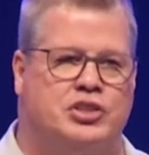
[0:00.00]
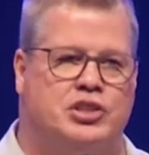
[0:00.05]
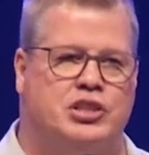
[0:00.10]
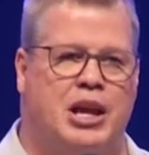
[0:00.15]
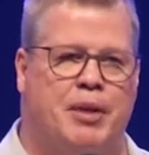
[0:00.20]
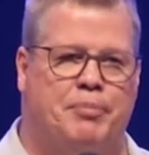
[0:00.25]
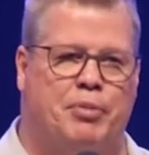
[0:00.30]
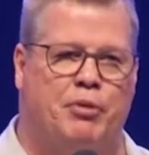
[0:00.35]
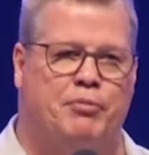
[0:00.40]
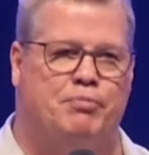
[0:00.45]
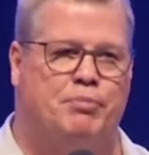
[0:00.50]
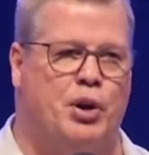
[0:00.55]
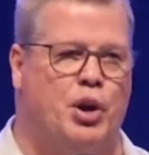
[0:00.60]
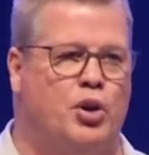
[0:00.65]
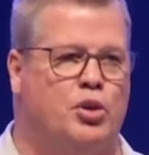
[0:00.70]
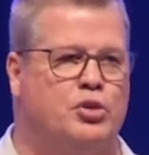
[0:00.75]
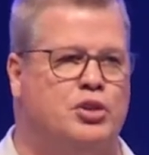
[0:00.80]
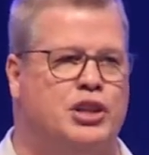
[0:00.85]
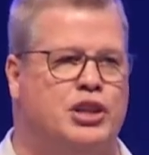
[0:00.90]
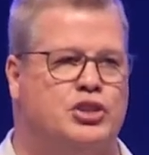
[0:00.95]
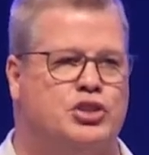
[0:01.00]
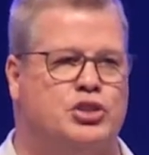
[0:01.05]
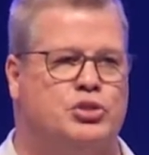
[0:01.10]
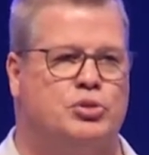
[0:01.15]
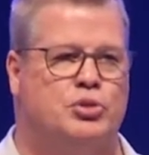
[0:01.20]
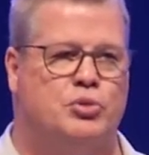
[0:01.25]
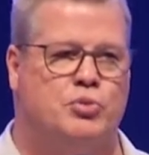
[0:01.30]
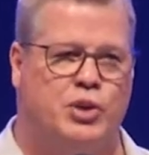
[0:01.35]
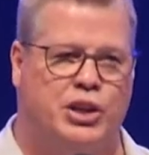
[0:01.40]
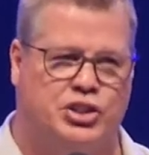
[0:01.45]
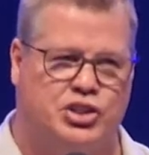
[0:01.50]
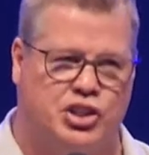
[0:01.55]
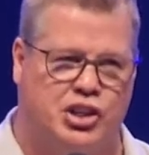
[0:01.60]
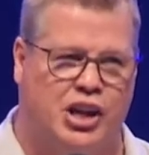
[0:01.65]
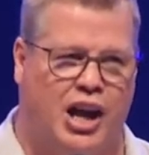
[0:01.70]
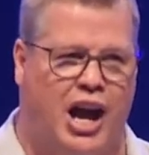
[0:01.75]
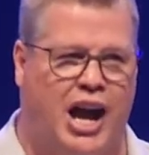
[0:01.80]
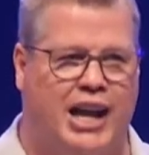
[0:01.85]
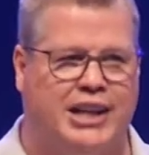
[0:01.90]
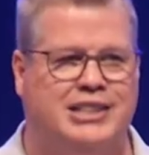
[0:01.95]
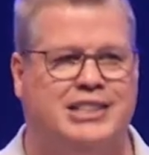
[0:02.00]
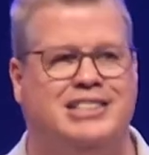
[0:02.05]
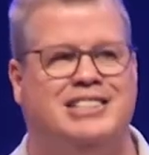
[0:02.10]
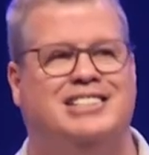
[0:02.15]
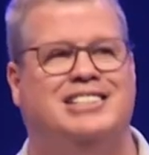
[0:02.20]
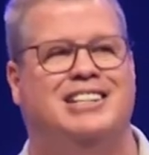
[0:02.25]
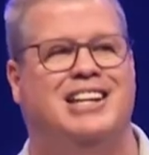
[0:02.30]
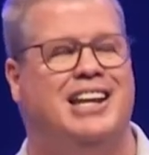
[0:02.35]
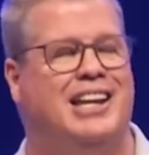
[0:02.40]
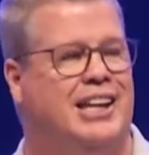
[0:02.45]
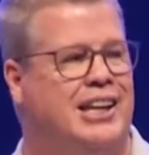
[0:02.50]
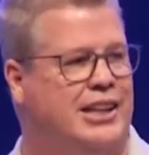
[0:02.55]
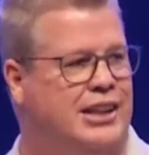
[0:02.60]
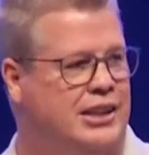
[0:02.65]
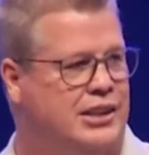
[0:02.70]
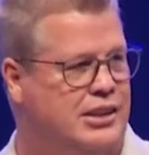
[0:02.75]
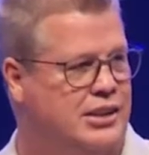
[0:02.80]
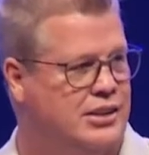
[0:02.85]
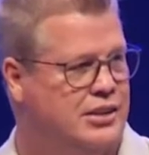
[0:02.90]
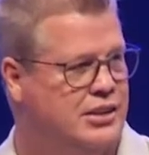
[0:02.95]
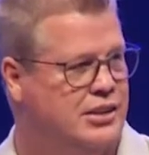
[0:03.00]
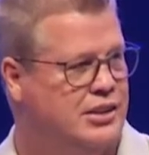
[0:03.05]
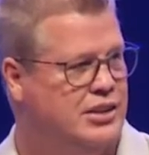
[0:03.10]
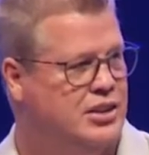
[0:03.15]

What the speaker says: step of boldness through which God did